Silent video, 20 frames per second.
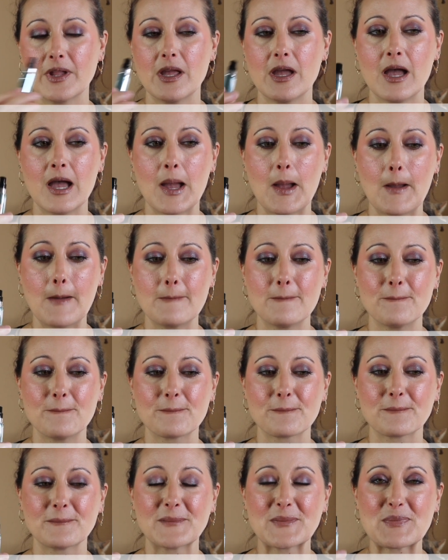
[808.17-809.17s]
Um,
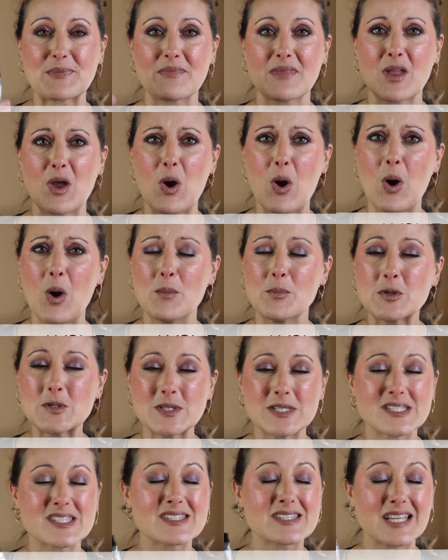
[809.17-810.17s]
almost,
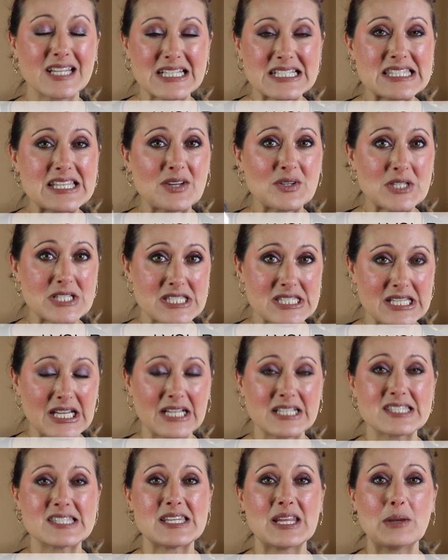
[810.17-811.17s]
this is gonna sound
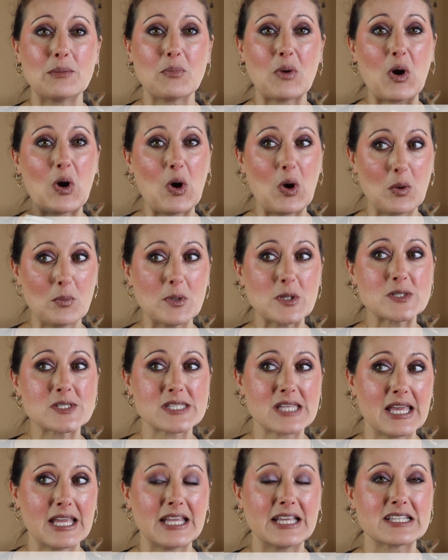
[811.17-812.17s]
disgusting, but almost
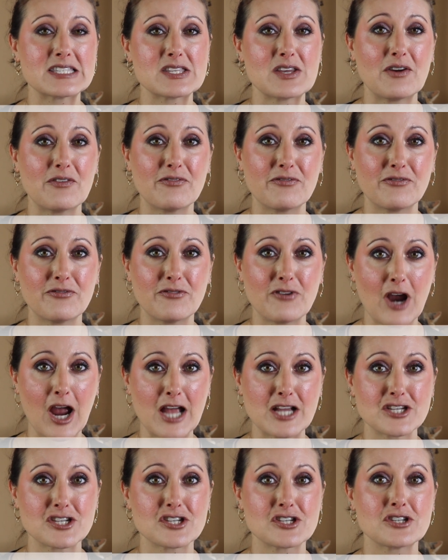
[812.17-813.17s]
like it's a
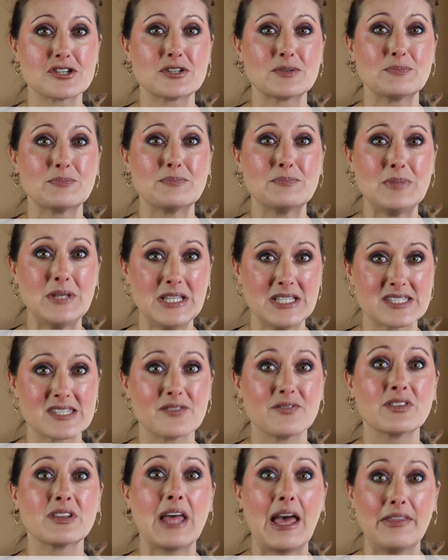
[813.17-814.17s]
fresh piece
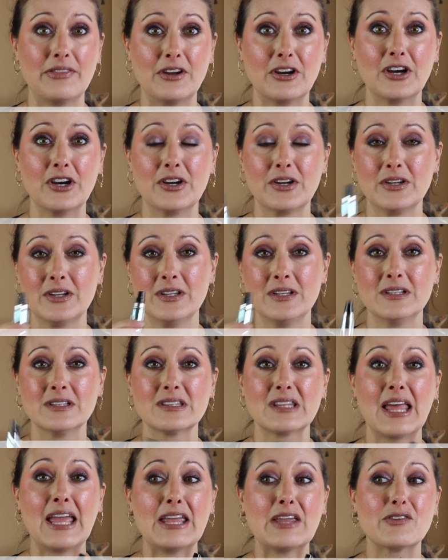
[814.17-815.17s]
of leather,
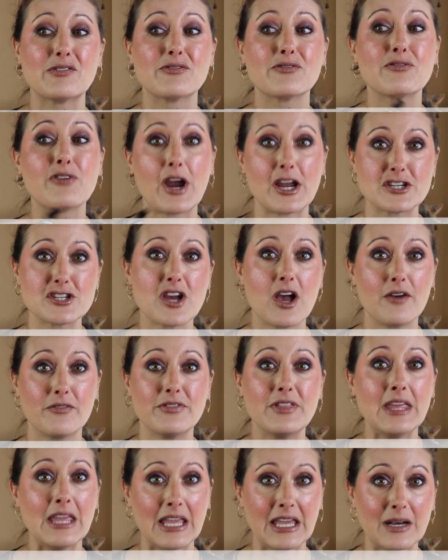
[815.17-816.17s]
like fresh off
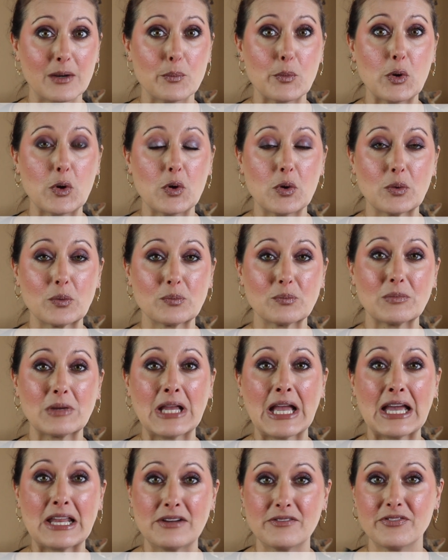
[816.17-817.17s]
the animal
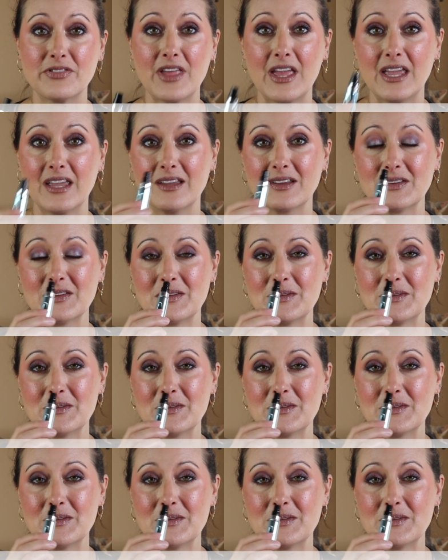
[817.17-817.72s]
kind of thing.